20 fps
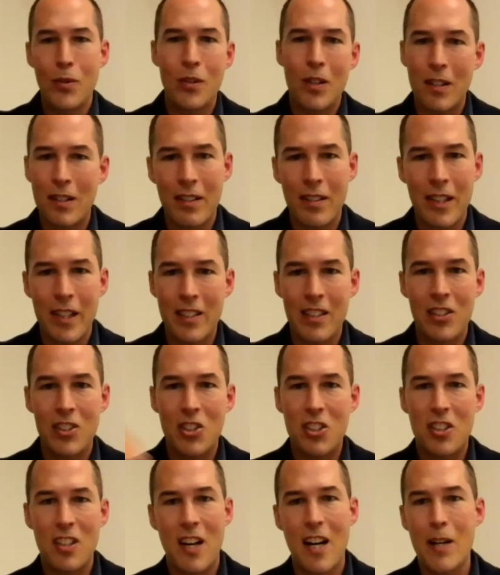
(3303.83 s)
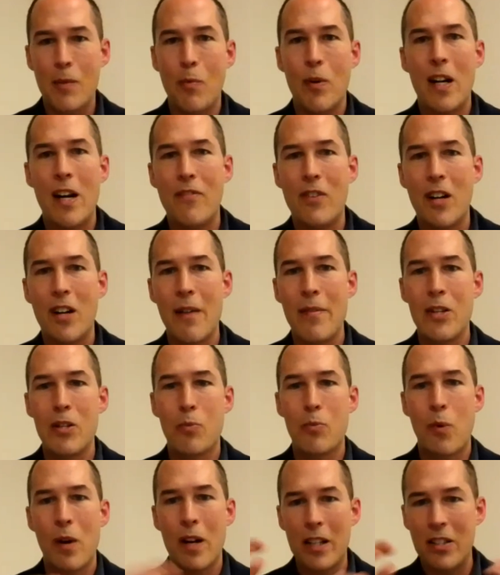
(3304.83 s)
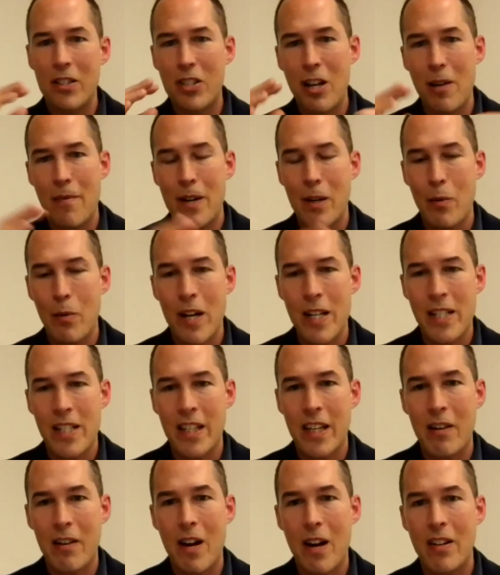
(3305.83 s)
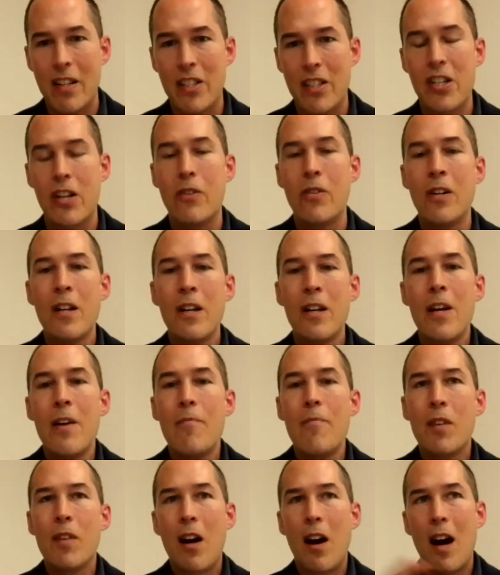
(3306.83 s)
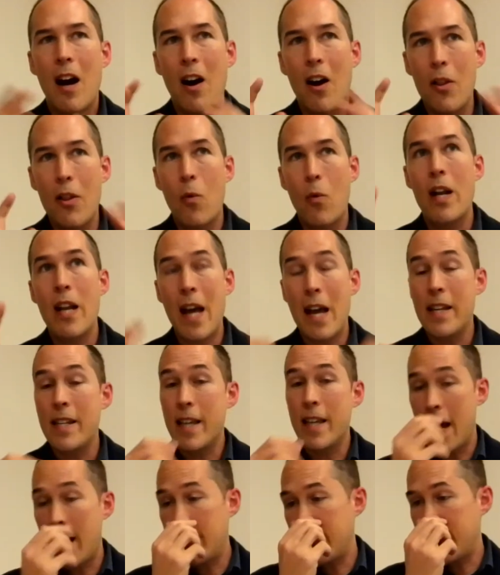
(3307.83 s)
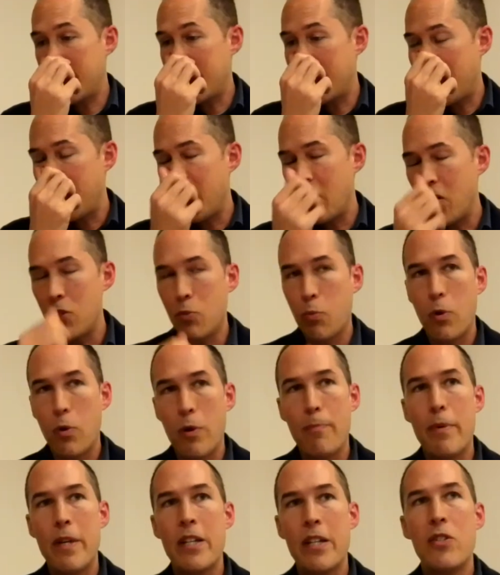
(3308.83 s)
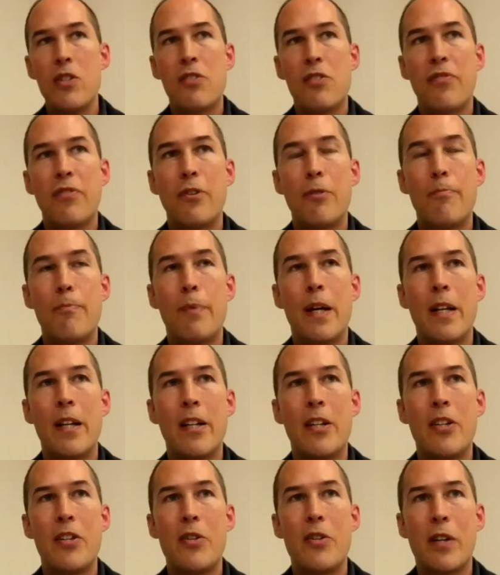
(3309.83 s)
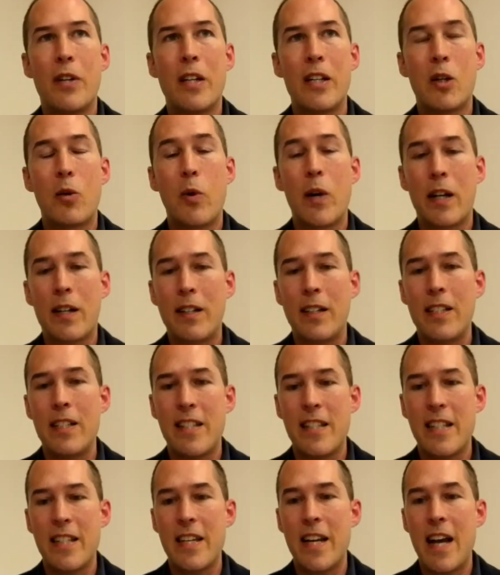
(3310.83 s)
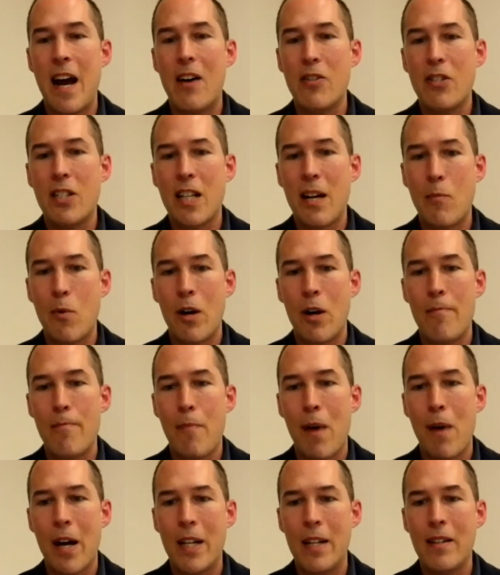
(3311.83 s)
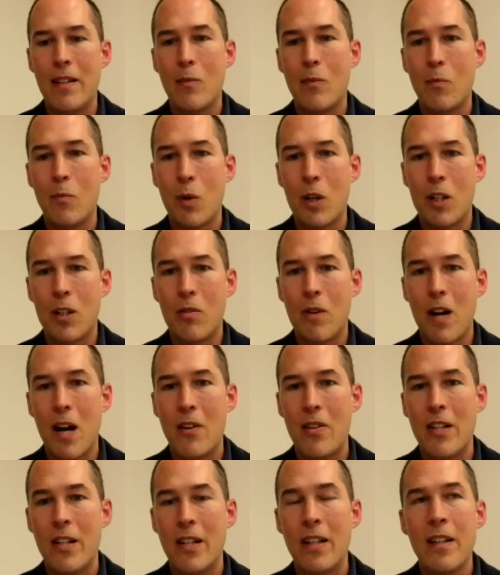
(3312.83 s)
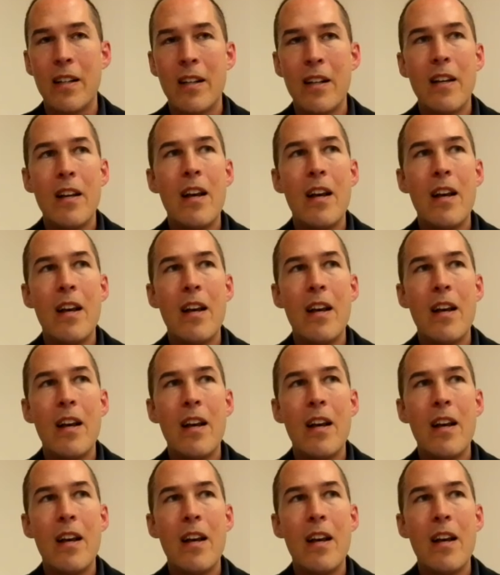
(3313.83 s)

to a Liechtenstein, whatever. I mean, there's so many ways to get around it. So on the one hand, yes, those would be useful, but you can quickly see how someone might work around it.